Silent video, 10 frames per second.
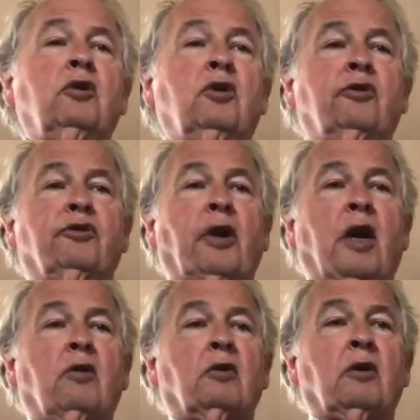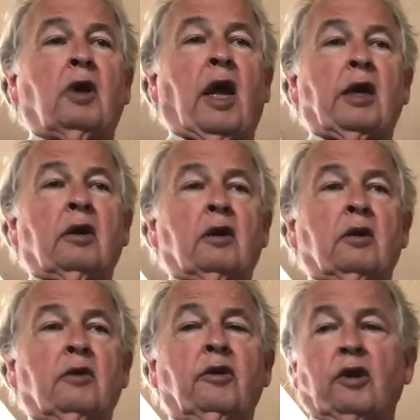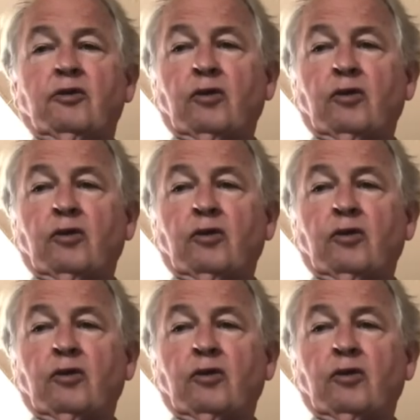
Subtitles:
should sound like this.